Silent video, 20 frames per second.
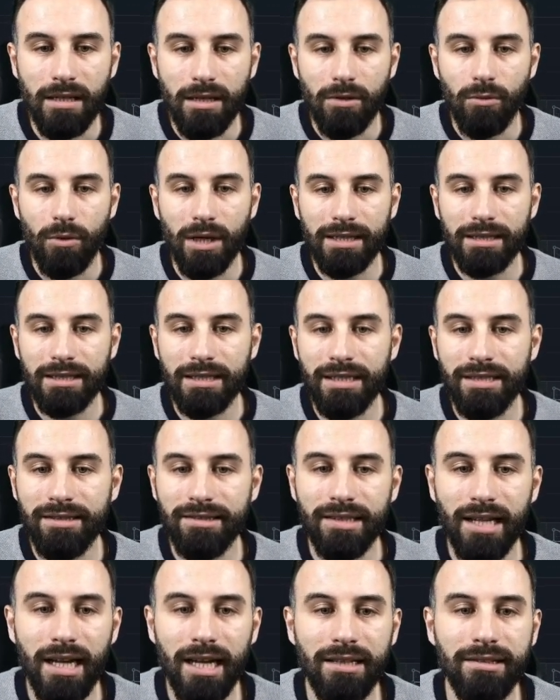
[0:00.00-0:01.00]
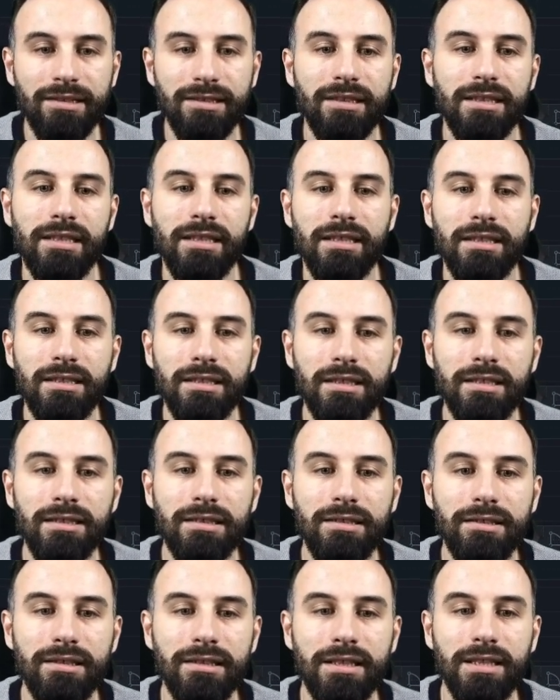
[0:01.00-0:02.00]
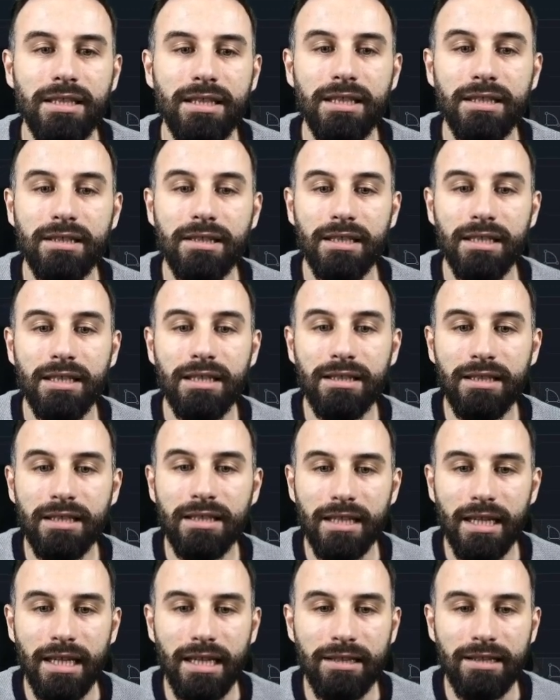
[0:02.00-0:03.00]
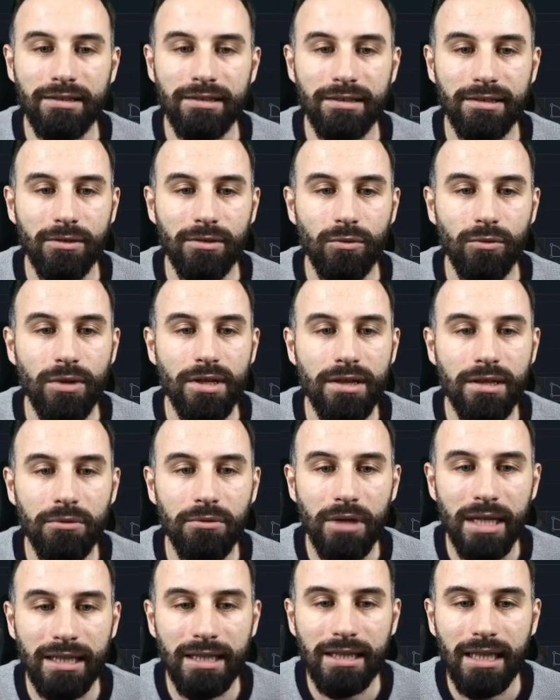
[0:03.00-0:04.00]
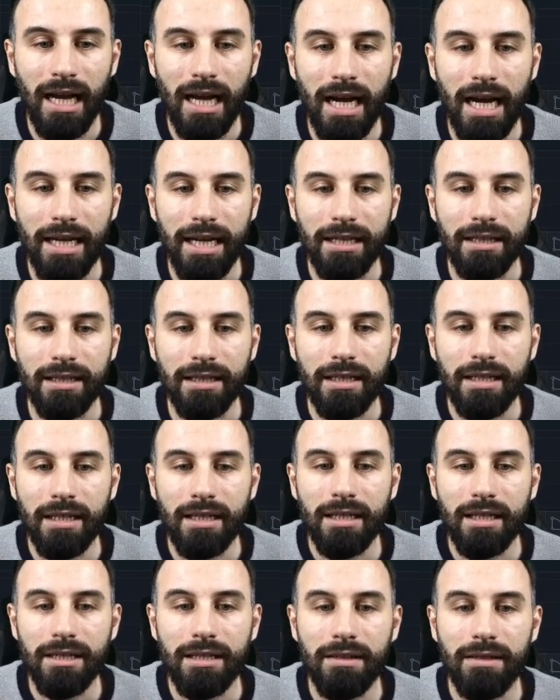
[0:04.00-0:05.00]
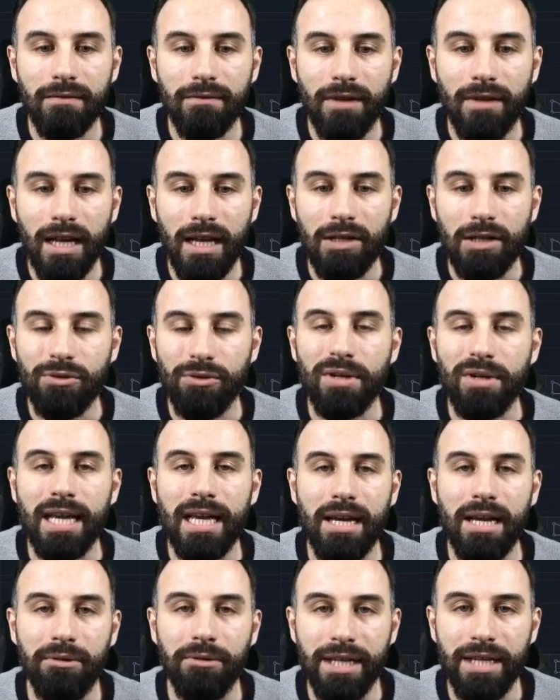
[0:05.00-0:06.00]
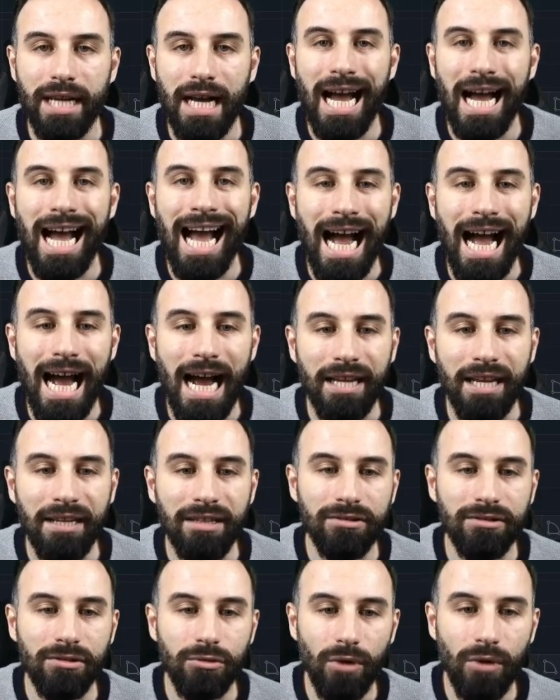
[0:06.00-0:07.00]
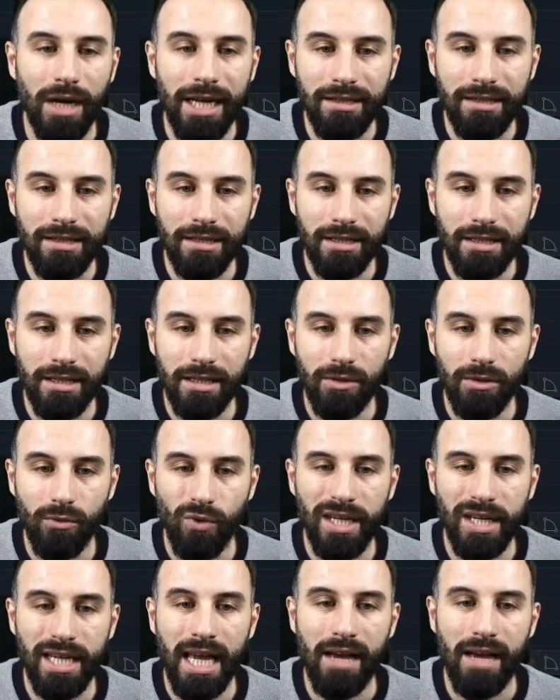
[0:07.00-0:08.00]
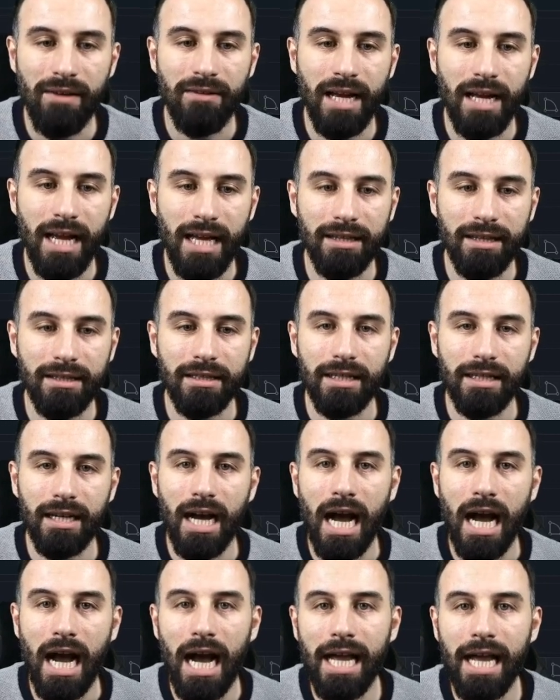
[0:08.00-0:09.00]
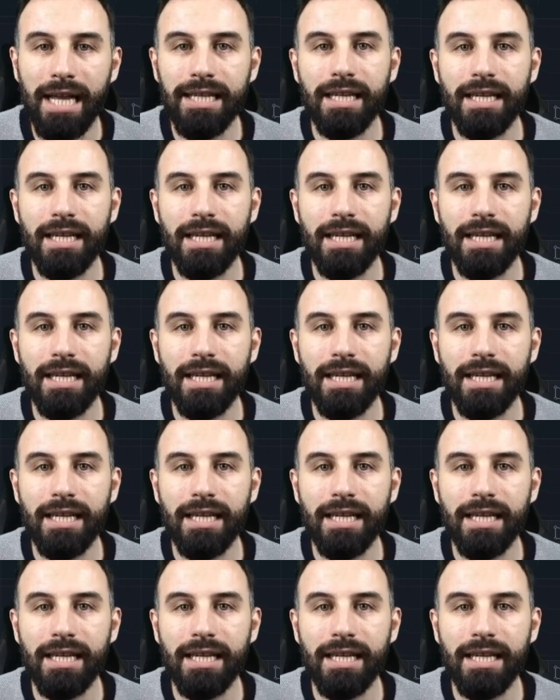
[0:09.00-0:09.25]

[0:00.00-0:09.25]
What this does is it indicates with the red line the value area high. So right here we have had the high